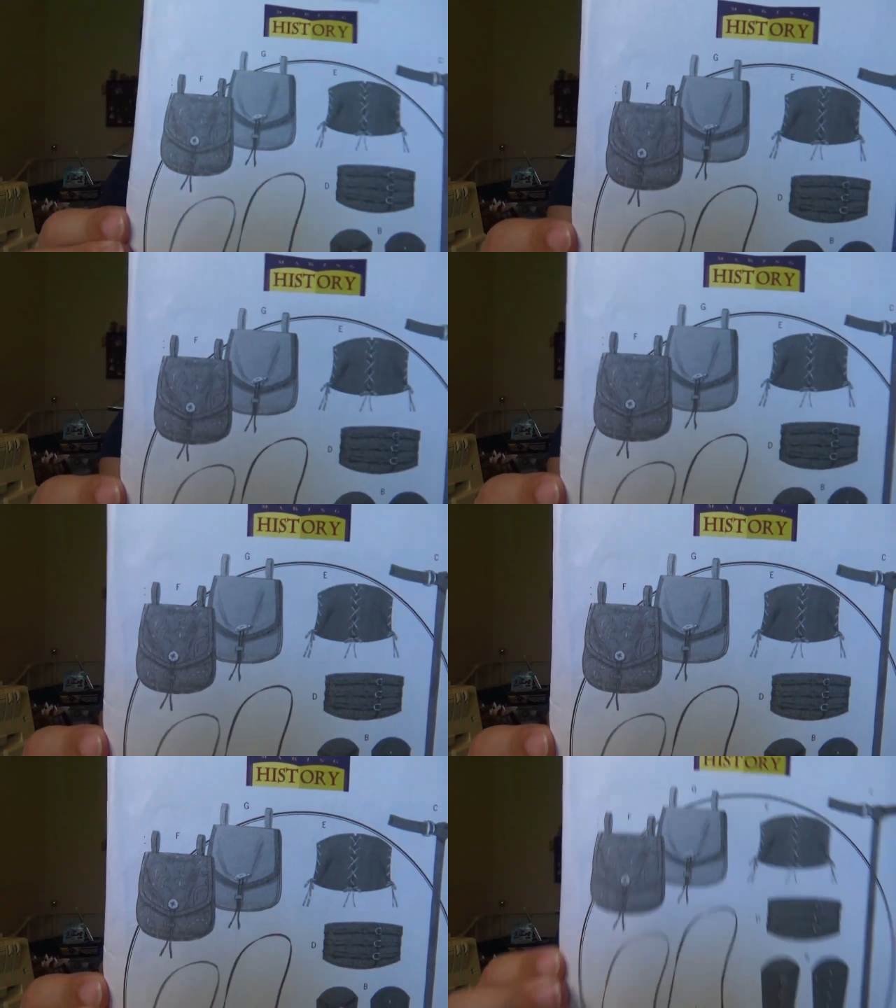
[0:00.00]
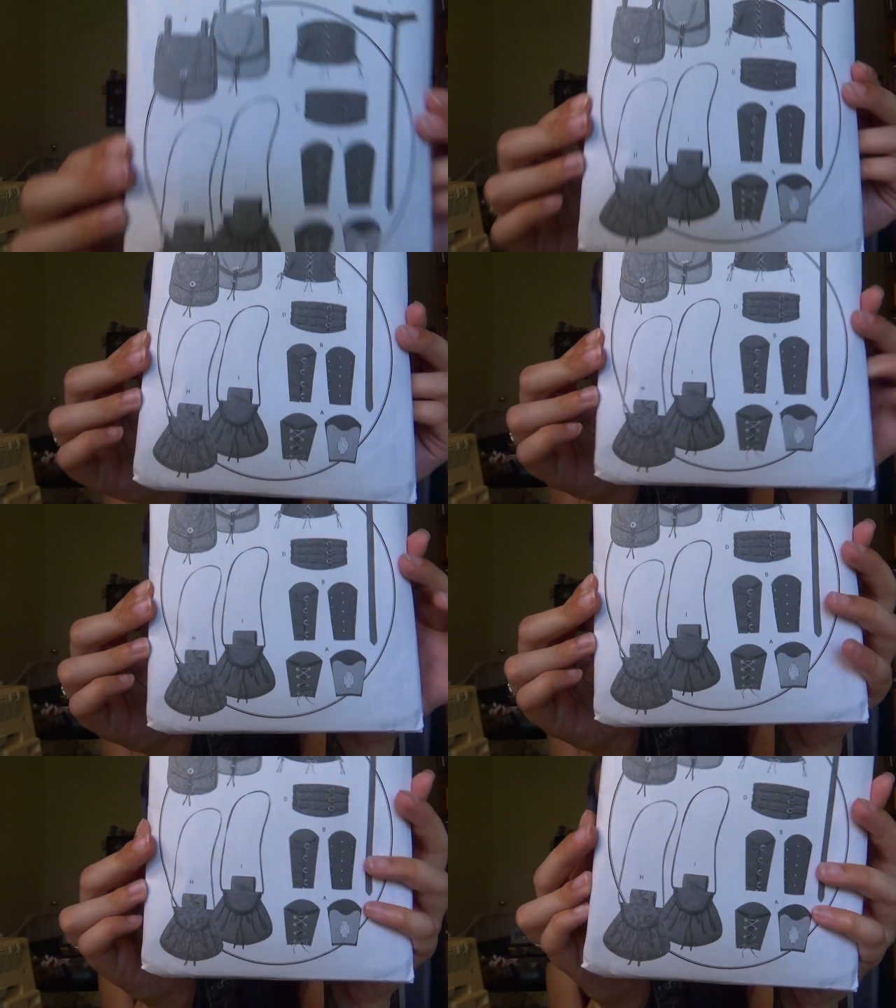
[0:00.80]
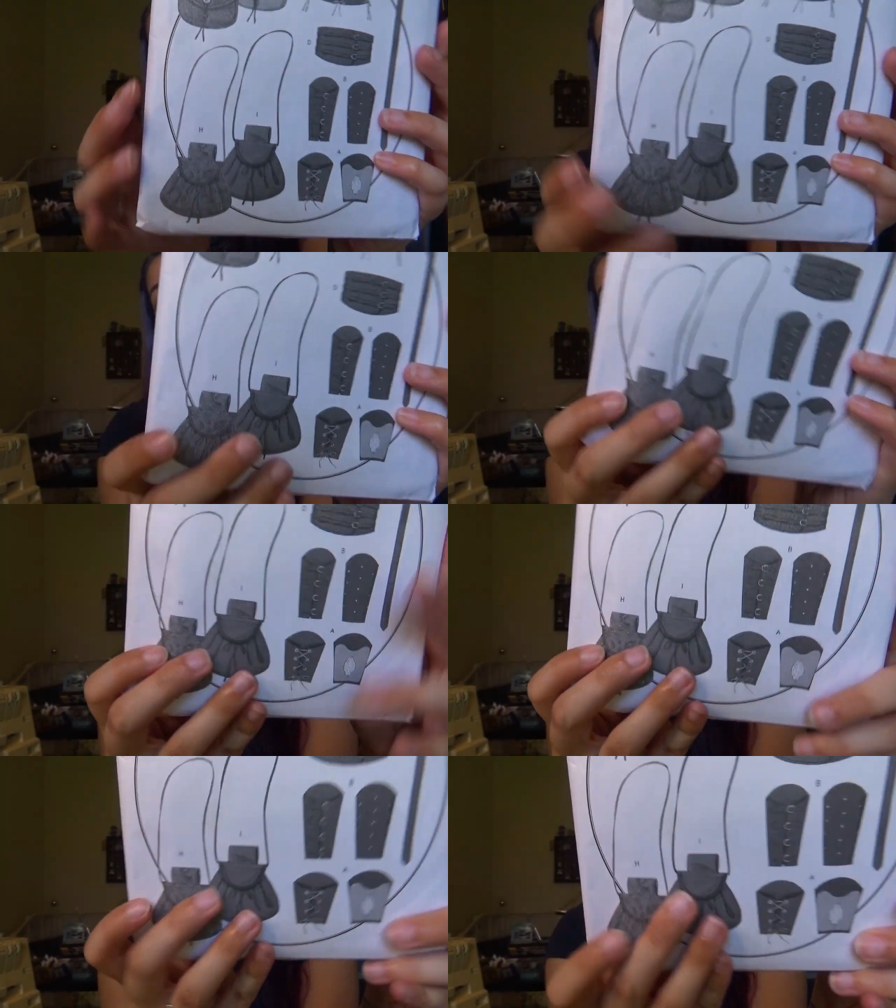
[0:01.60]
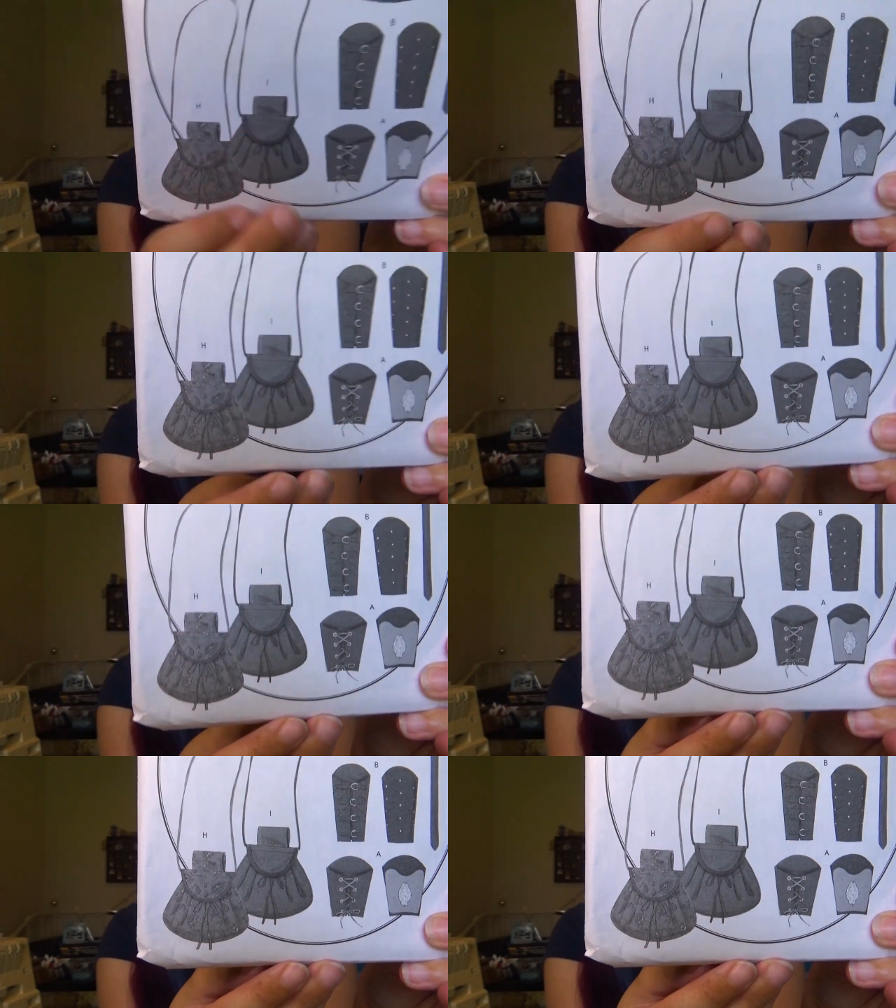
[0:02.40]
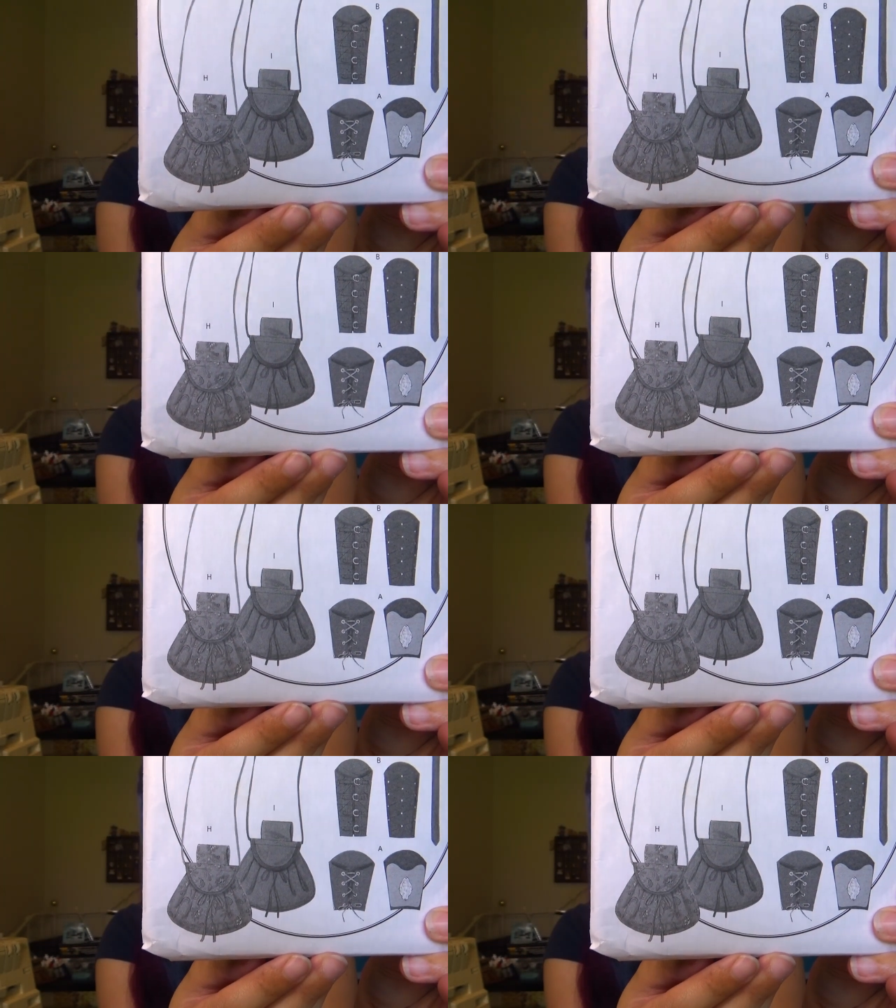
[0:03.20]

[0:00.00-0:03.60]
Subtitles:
No face is visible, so there are no lips to read.